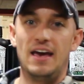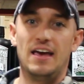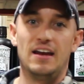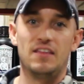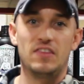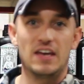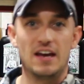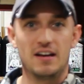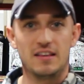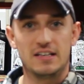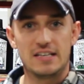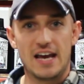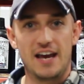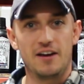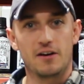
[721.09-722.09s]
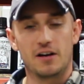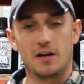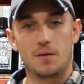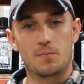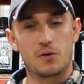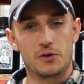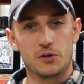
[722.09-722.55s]
and at the end of the day, you're going
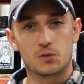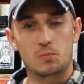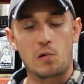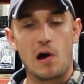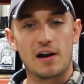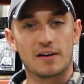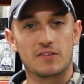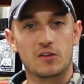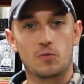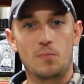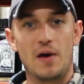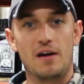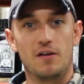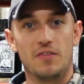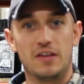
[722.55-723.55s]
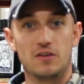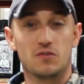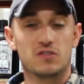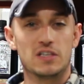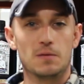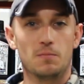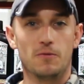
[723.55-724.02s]
to produce product that's better than
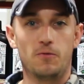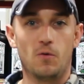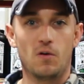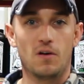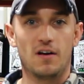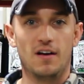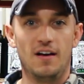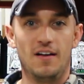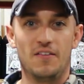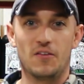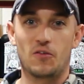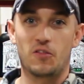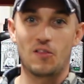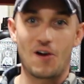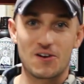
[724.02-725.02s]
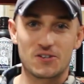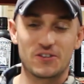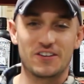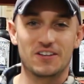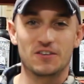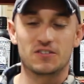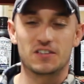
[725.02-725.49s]
you've seen before, that's
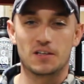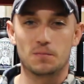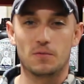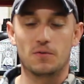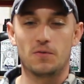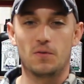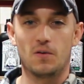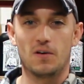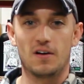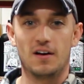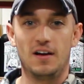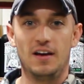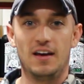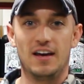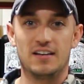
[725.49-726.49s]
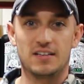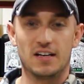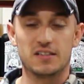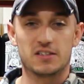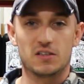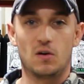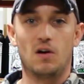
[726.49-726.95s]
larger than you've seen before, and
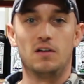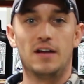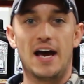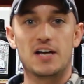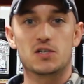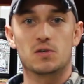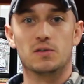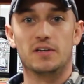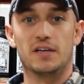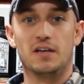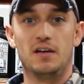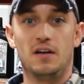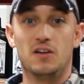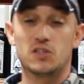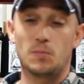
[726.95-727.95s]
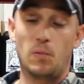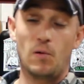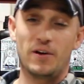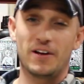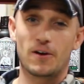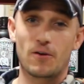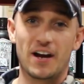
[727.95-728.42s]
done so all naturally.
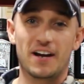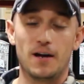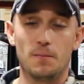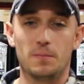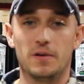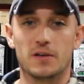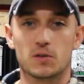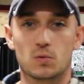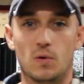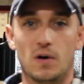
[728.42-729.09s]
Supporting a great company as